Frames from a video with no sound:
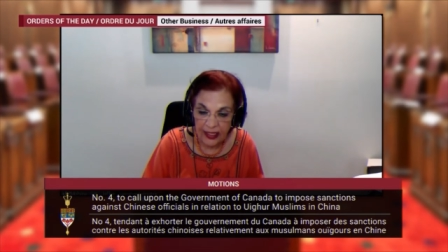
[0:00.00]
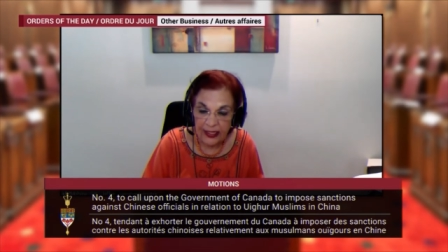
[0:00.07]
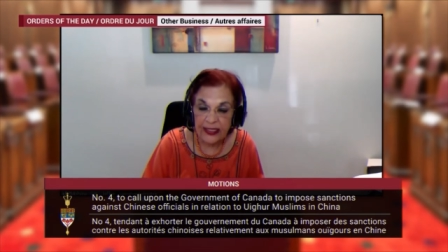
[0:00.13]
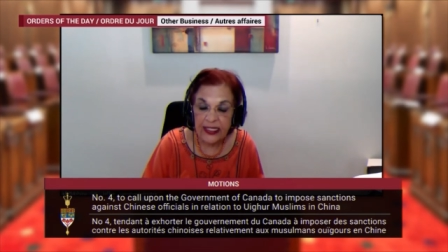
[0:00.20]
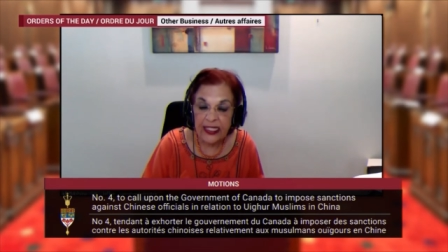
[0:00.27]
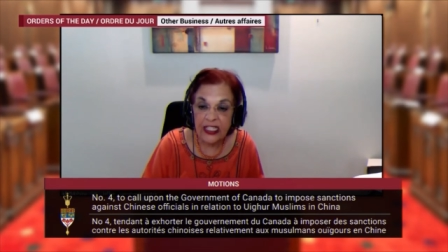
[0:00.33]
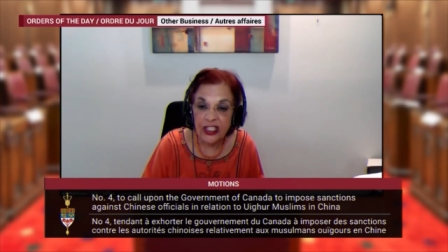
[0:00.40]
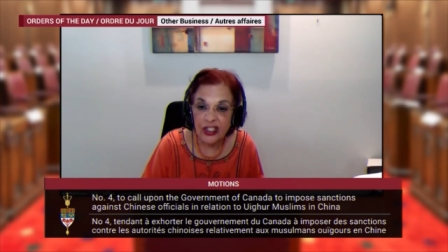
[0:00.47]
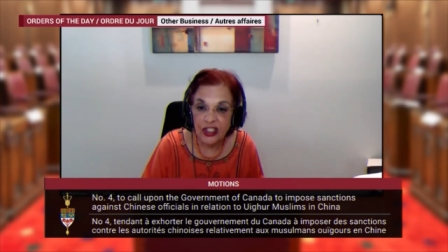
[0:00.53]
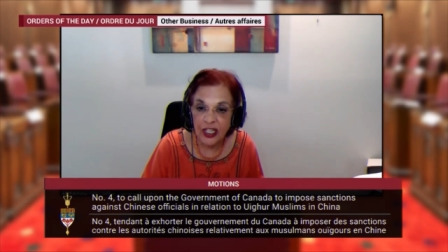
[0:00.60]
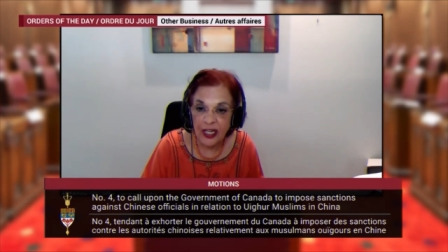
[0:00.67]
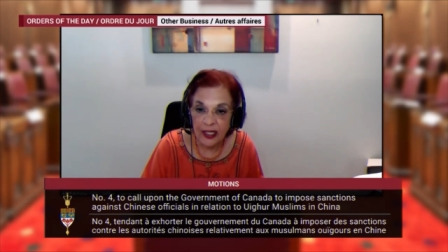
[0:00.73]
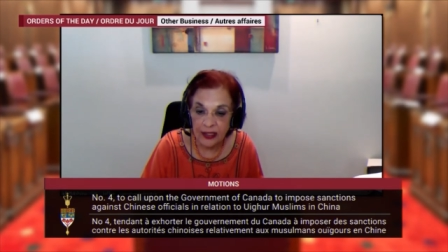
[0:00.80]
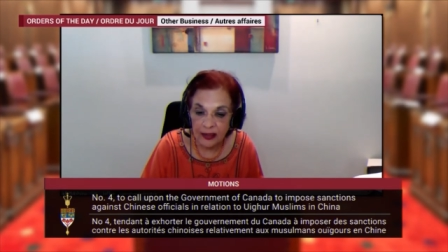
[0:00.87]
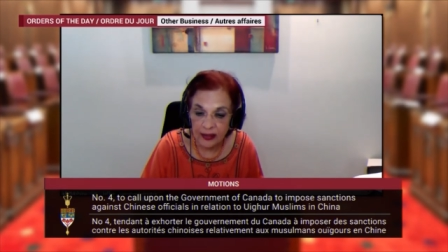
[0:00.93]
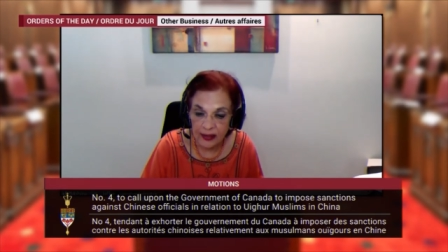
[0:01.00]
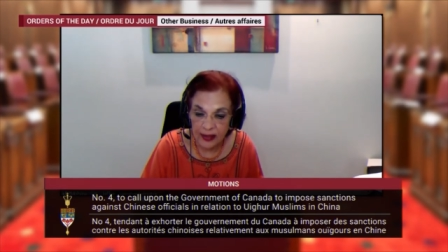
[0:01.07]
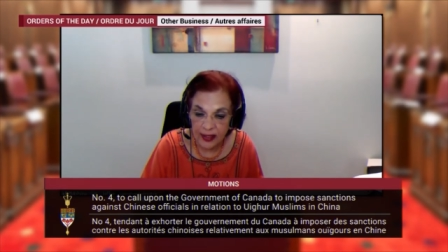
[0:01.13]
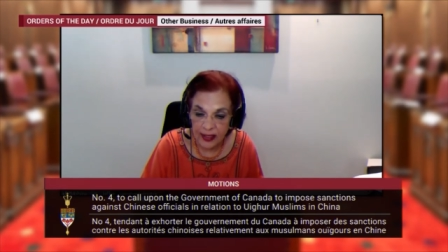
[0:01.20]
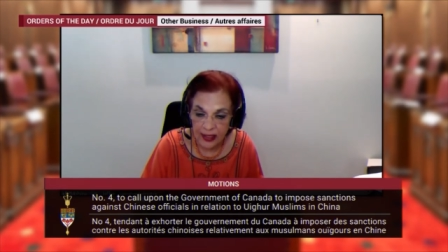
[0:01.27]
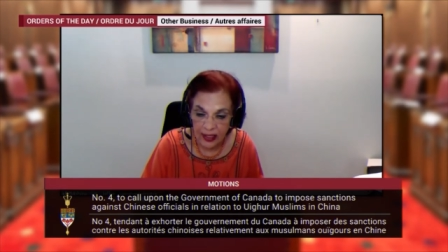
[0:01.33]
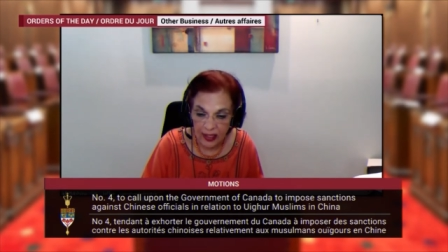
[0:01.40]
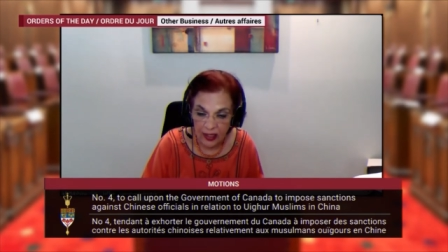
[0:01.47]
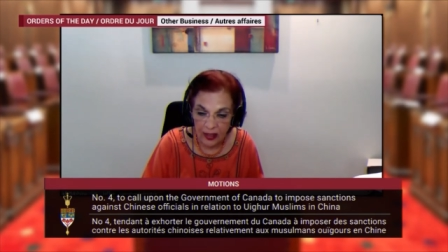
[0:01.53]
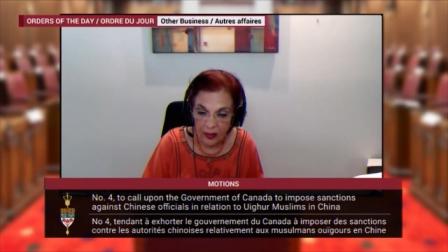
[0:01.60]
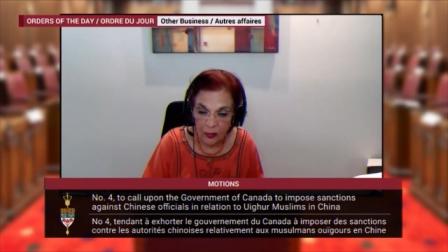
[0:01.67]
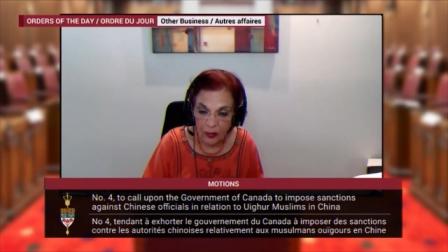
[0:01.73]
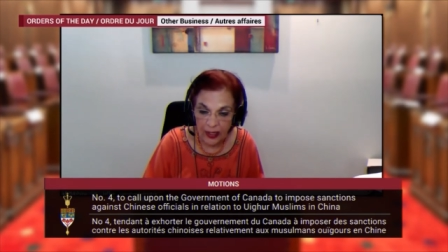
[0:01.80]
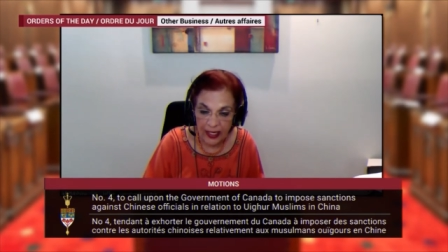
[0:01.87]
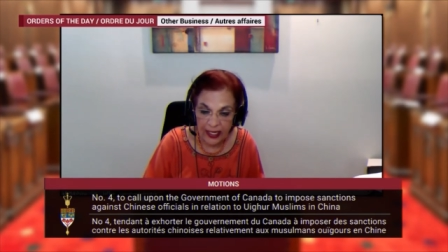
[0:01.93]
These shackles
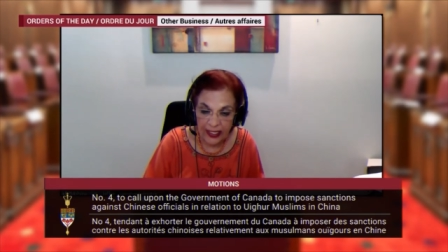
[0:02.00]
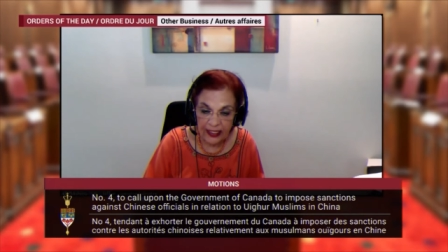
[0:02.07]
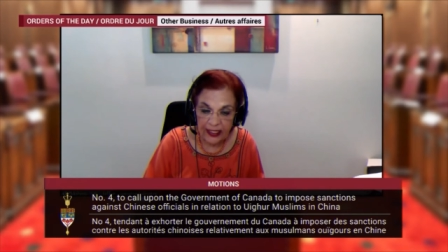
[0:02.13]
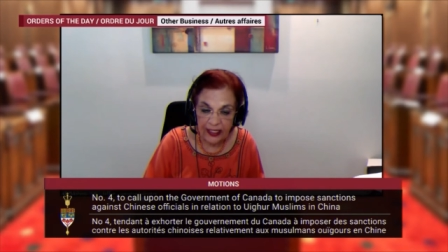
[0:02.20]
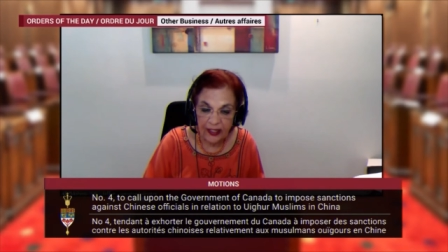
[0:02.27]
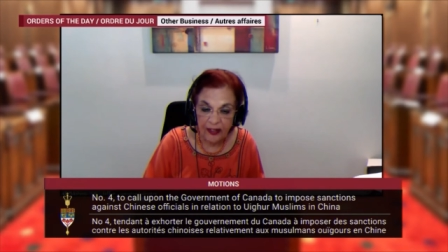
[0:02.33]
weighed